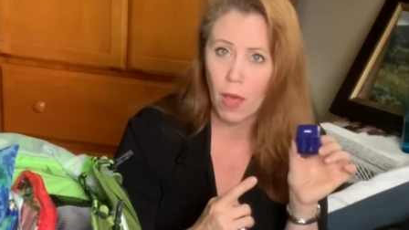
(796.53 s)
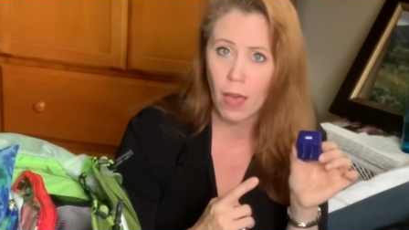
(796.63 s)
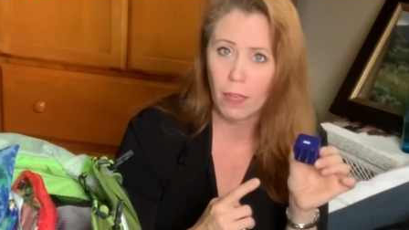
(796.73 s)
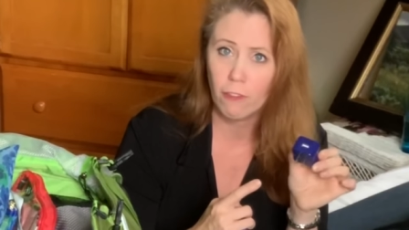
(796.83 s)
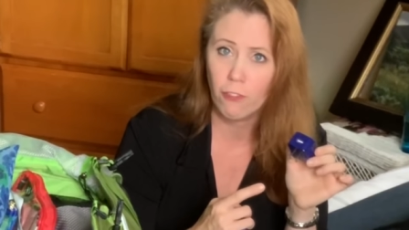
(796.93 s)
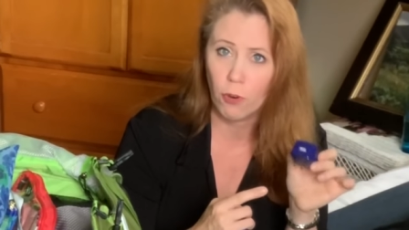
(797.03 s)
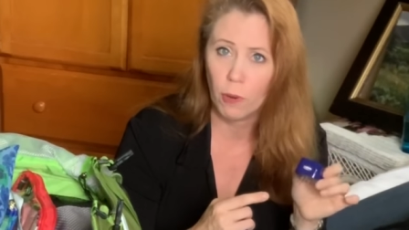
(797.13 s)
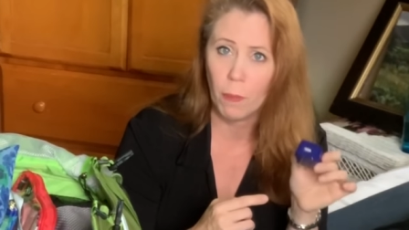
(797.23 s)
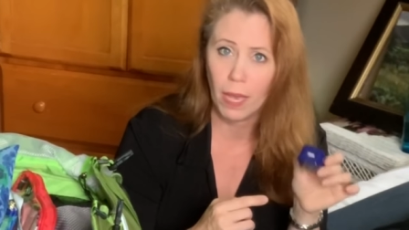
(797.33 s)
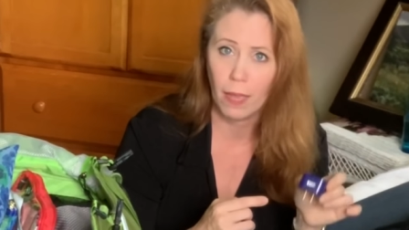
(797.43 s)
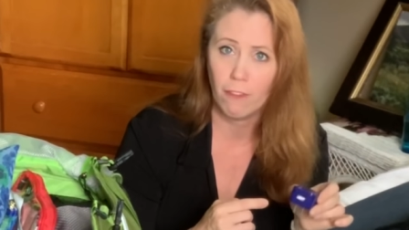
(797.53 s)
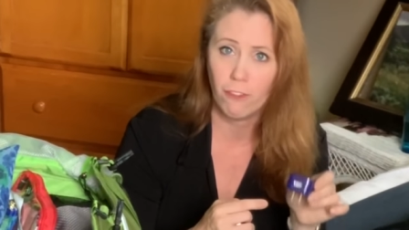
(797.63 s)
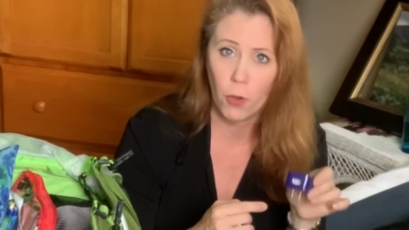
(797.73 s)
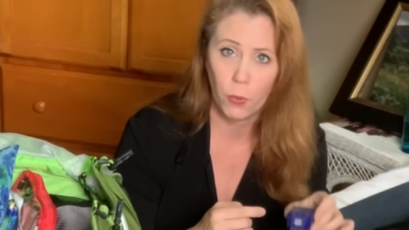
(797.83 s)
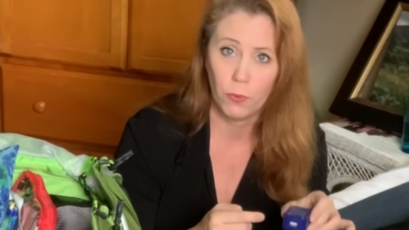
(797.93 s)
block for my
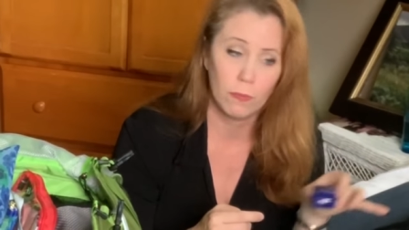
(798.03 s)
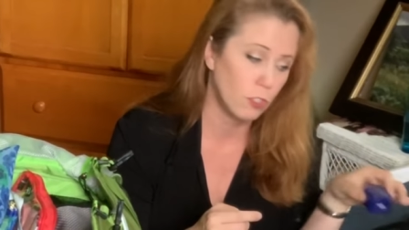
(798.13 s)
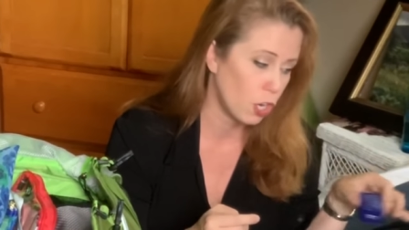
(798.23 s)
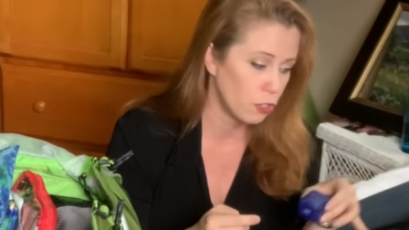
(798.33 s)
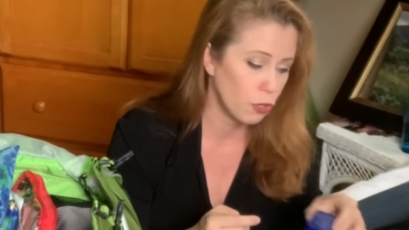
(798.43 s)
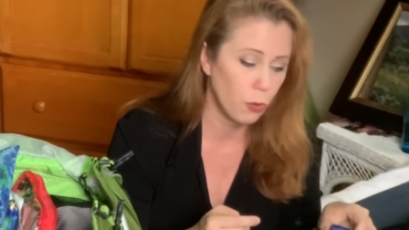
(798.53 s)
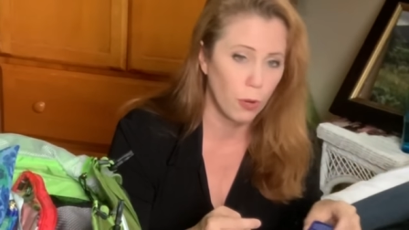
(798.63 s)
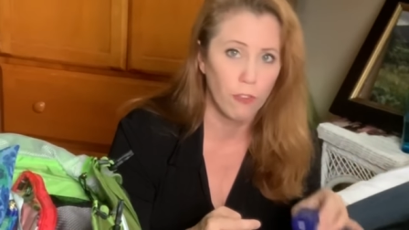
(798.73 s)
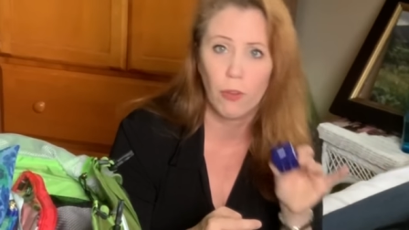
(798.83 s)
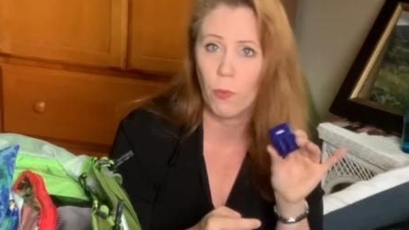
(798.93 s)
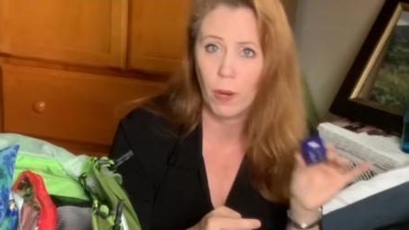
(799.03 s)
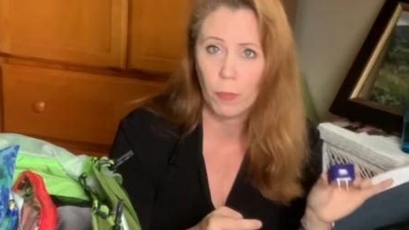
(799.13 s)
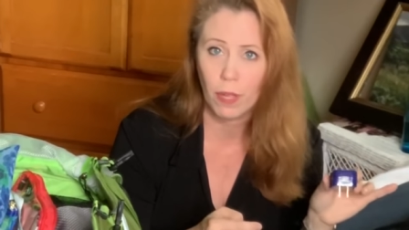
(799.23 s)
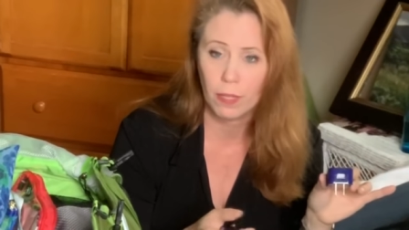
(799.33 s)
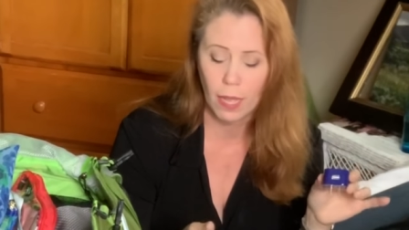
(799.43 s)
phone charger cord if I want
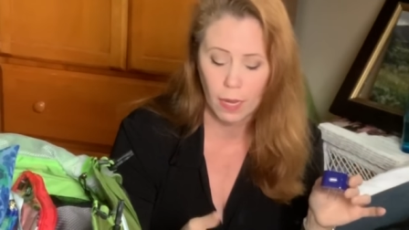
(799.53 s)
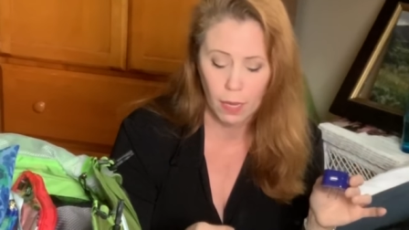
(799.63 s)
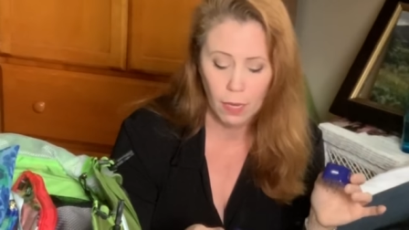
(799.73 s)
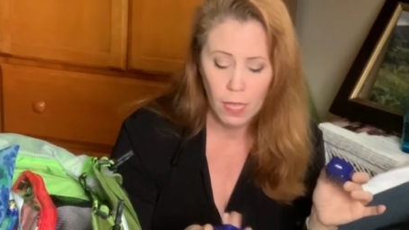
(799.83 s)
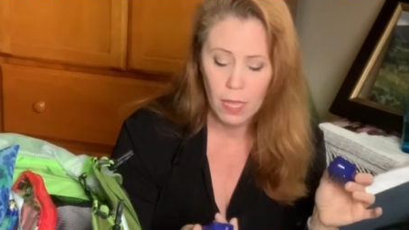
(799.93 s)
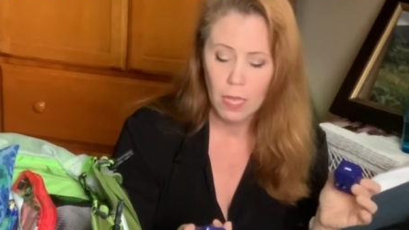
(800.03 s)
to plug that in.